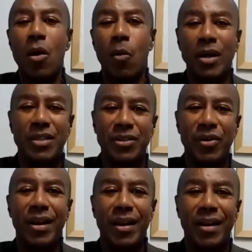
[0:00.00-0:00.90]
watch the
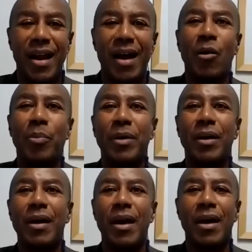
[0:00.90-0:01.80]
training, and I'll help you
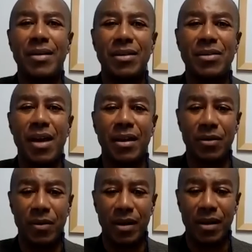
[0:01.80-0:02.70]
and teach you how to
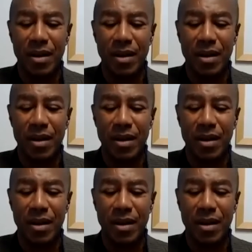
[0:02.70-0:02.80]
do it.